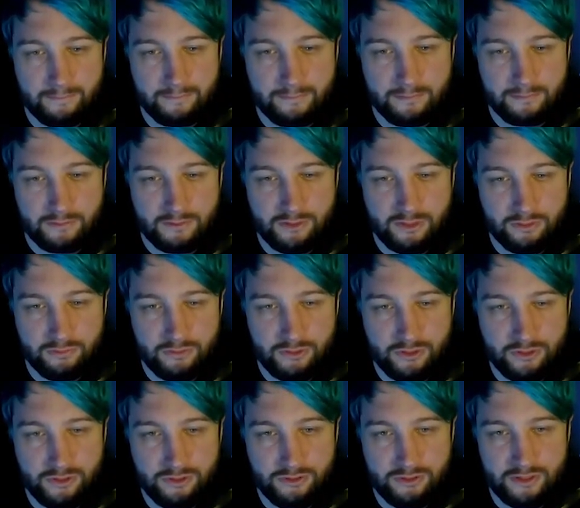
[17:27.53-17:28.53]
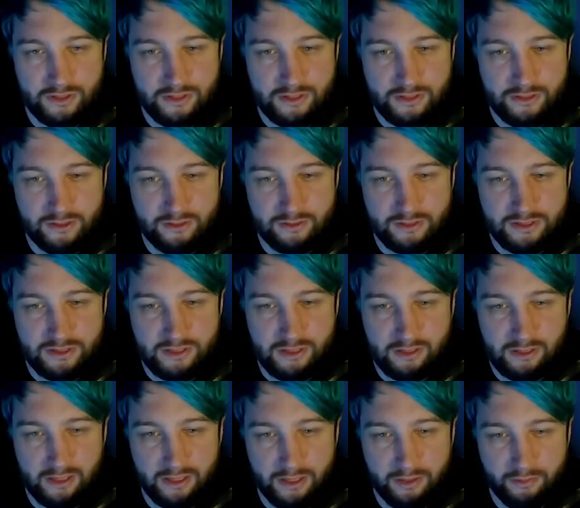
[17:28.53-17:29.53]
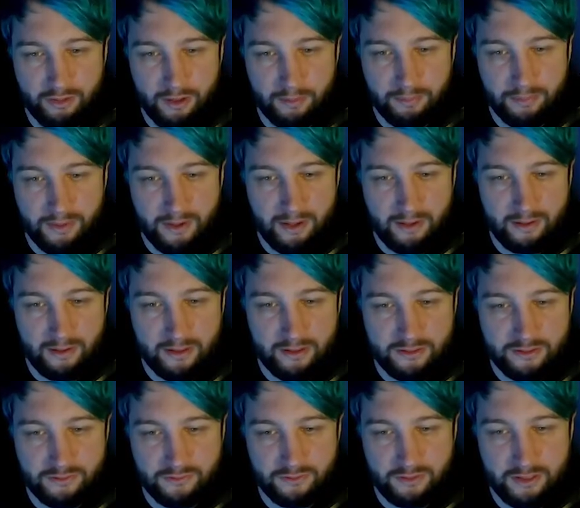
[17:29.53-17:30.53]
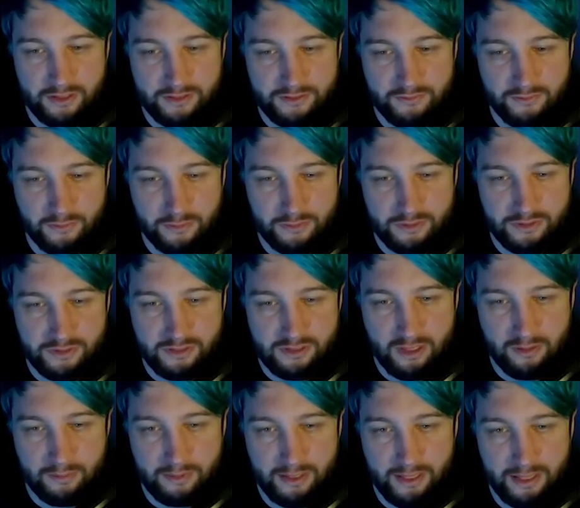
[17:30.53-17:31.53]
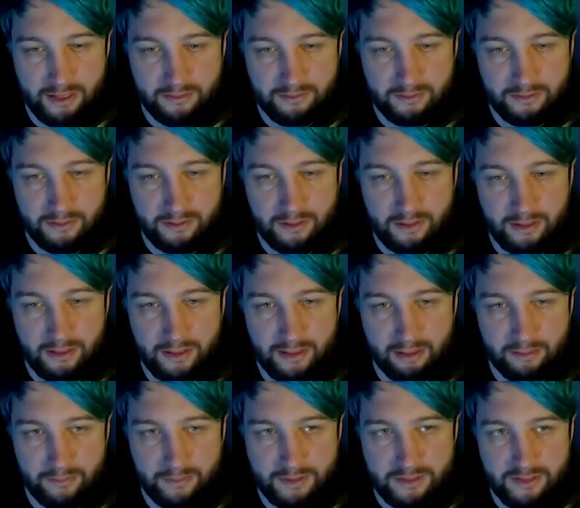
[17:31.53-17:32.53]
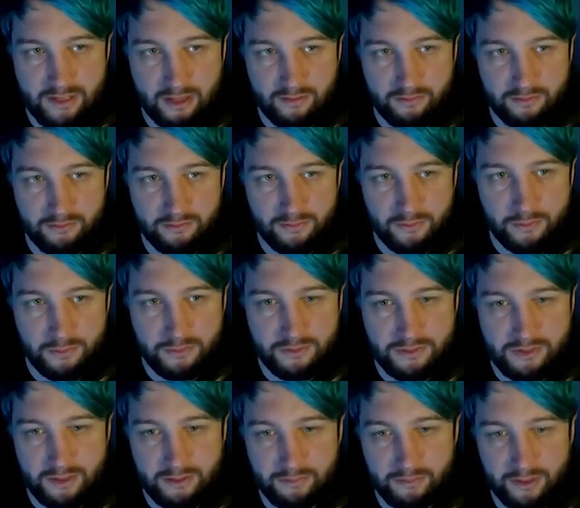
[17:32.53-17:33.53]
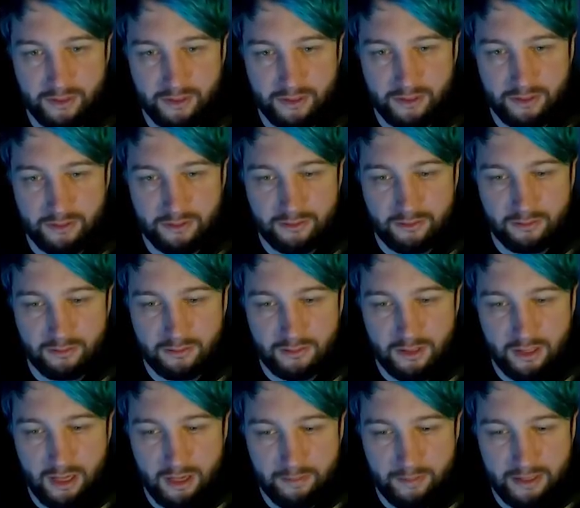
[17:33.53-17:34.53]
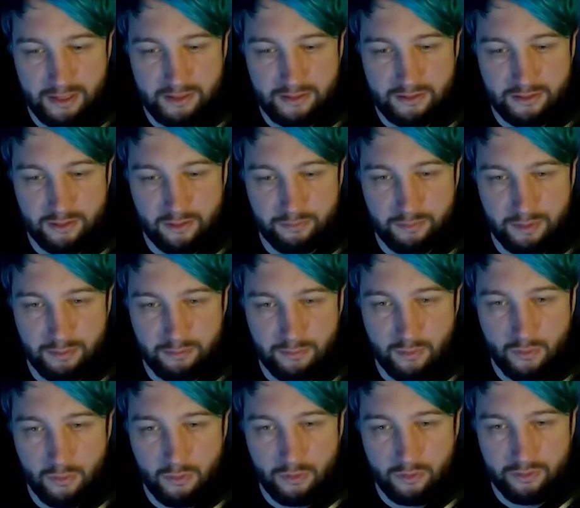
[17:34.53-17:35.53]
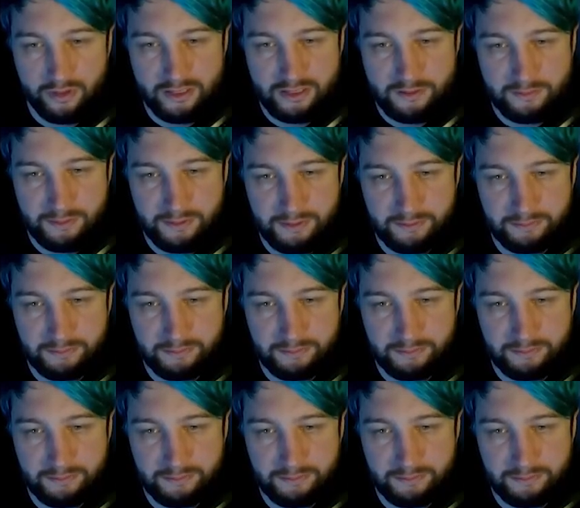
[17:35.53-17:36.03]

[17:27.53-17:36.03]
So just using these units to clear up that last force that's coming out, and now with this other force, I'm gonna come in and do a bit more harassment.